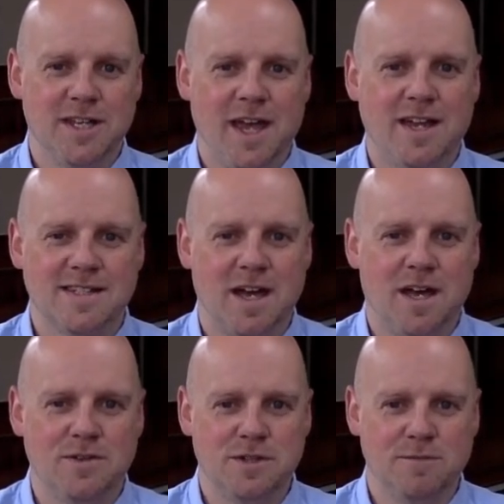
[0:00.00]
the
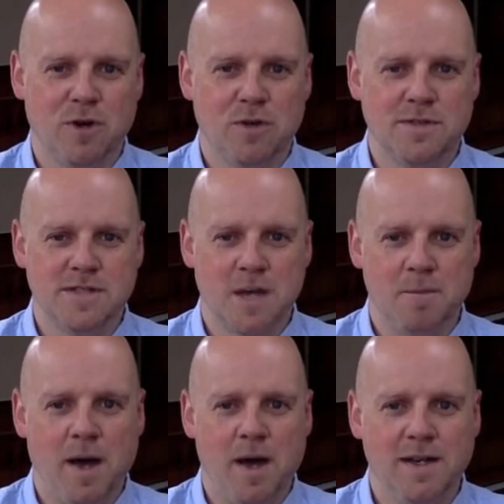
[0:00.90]
exiles of God's
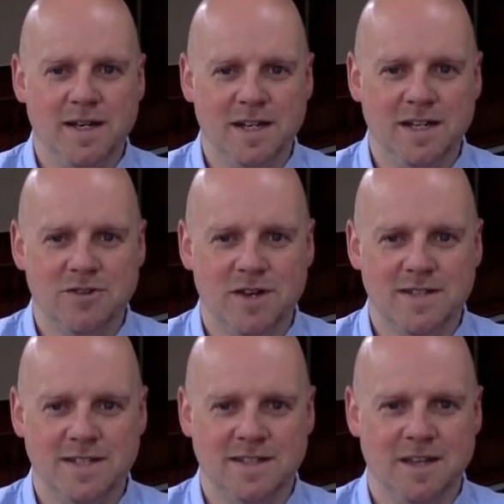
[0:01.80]
abiding
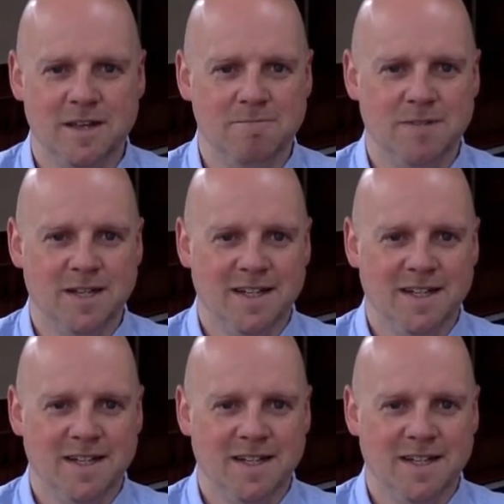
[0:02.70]
interest in them